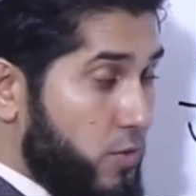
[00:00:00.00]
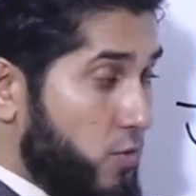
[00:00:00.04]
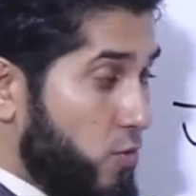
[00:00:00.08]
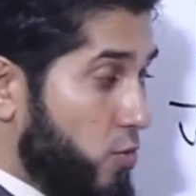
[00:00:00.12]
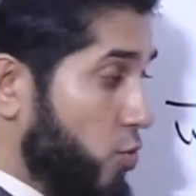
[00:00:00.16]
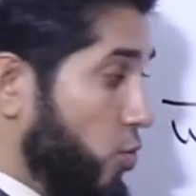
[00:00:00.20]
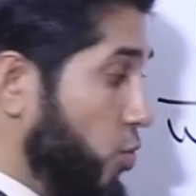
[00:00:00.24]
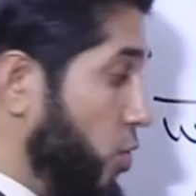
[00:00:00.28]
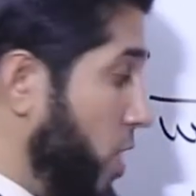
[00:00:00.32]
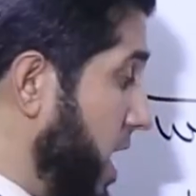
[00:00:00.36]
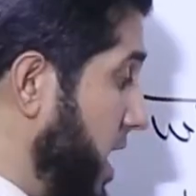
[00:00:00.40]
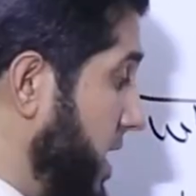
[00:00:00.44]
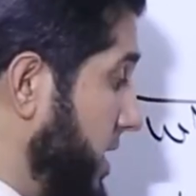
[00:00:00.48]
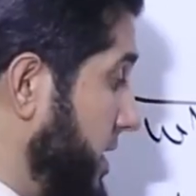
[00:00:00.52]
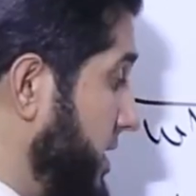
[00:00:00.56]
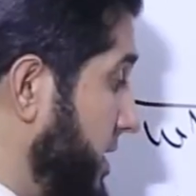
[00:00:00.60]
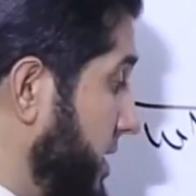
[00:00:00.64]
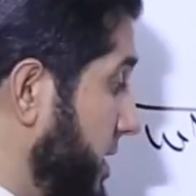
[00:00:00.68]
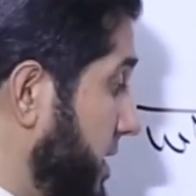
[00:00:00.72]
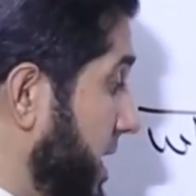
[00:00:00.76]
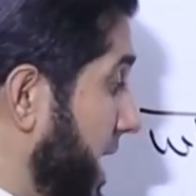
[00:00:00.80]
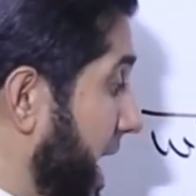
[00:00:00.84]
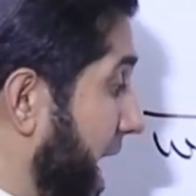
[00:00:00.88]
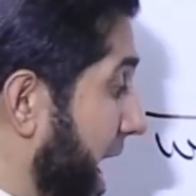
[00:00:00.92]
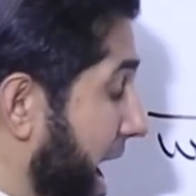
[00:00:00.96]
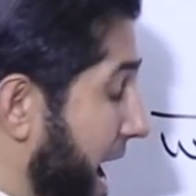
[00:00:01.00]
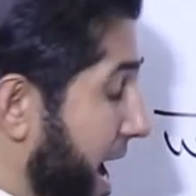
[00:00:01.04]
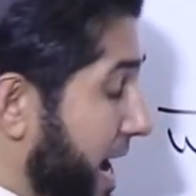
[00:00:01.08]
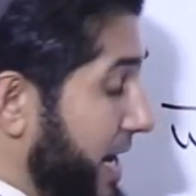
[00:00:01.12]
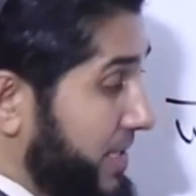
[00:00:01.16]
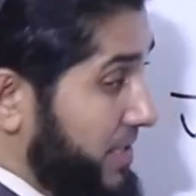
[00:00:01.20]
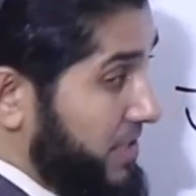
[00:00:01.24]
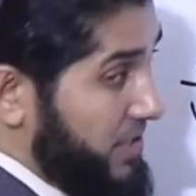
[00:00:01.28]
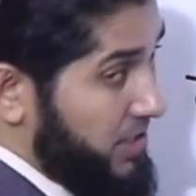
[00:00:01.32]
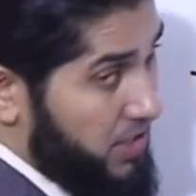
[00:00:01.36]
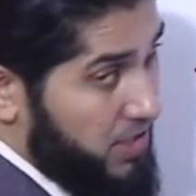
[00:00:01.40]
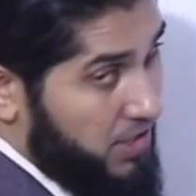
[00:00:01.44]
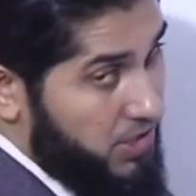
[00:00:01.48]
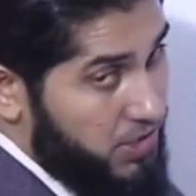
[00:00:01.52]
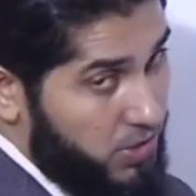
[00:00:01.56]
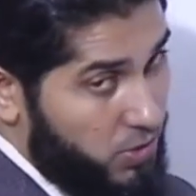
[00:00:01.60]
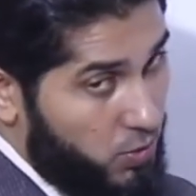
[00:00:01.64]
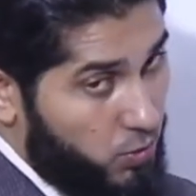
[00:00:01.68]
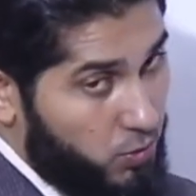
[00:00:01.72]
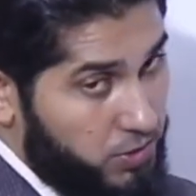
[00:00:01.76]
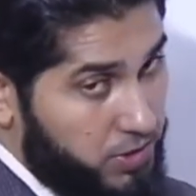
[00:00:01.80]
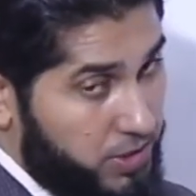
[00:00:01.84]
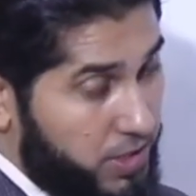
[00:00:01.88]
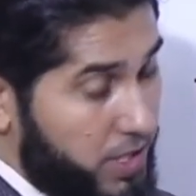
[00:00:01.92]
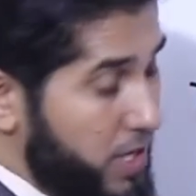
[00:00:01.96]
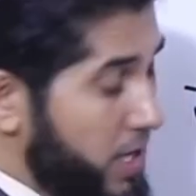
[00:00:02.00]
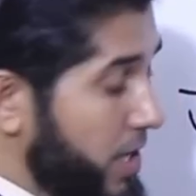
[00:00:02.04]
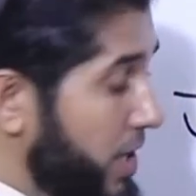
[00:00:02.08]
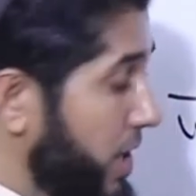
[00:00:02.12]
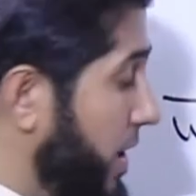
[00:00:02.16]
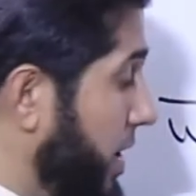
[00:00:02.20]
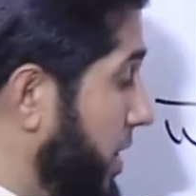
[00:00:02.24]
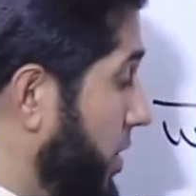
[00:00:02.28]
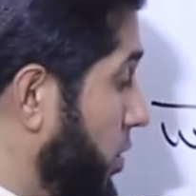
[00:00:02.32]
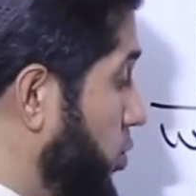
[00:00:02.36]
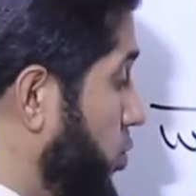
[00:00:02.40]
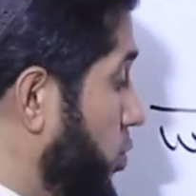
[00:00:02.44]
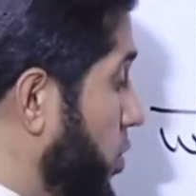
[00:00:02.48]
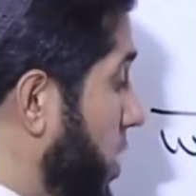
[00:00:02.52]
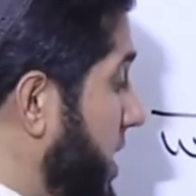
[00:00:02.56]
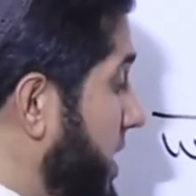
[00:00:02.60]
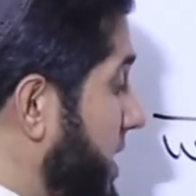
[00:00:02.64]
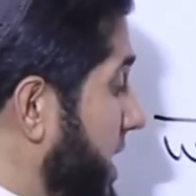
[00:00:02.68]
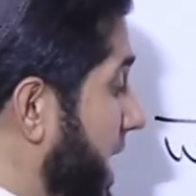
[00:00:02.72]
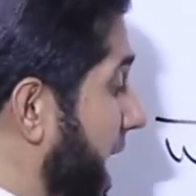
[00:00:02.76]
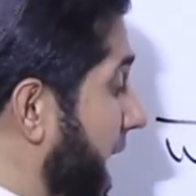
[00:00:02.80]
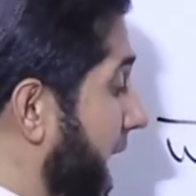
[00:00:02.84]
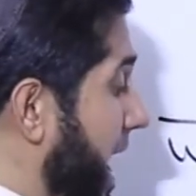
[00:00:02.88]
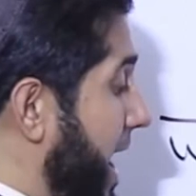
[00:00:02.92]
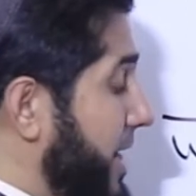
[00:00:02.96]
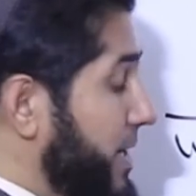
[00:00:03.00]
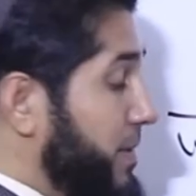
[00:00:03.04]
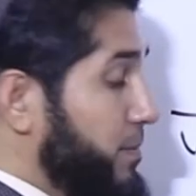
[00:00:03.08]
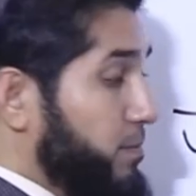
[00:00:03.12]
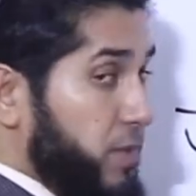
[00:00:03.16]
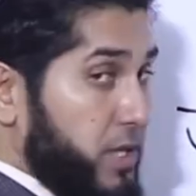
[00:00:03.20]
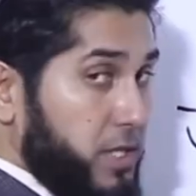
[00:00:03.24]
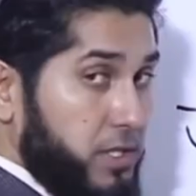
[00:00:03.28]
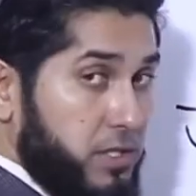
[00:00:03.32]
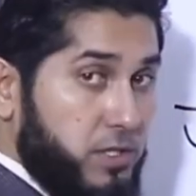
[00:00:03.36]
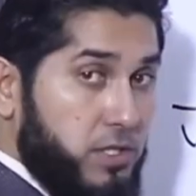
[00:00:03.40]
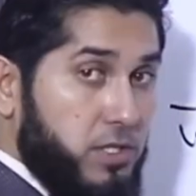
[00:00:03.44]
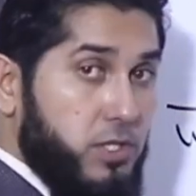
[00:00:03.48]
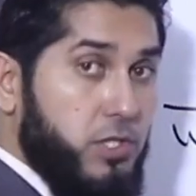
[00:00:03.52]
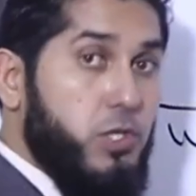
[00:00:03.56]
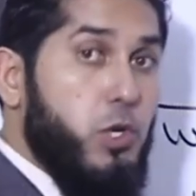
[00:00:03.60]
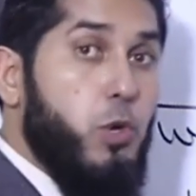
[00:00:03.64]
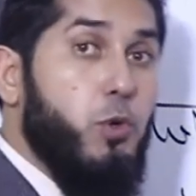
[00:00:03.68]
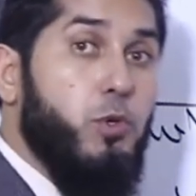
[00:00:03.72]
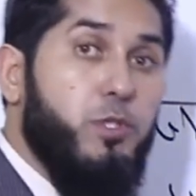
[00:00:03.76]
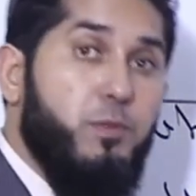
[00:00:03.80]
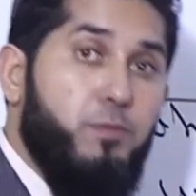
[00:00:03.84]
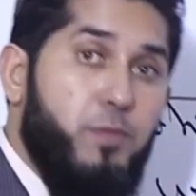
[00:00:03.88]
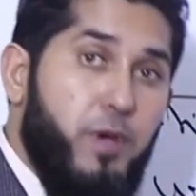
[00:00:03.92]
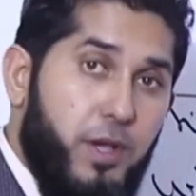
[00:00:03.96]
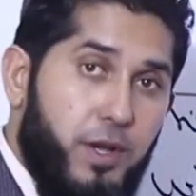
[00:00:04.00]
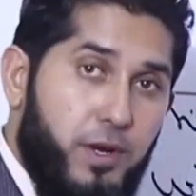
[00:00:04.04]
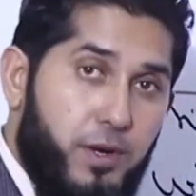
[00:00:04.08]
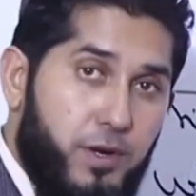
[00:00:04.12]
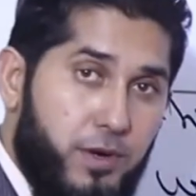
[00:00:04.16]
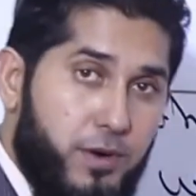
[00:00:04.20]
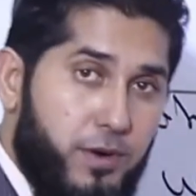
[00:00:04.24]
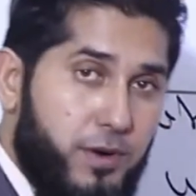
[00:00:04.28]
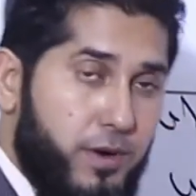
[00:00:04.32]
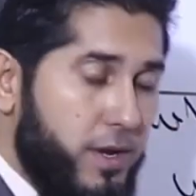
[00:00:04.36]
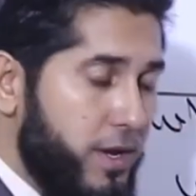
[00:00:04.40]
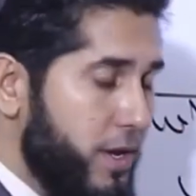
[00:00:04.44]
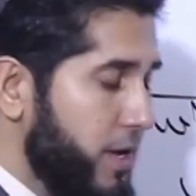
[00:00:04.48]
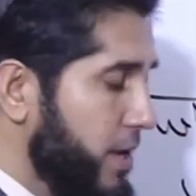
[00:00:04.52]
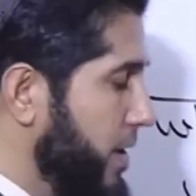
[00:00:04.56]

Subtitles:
What had she cooked and what had been cooked by her.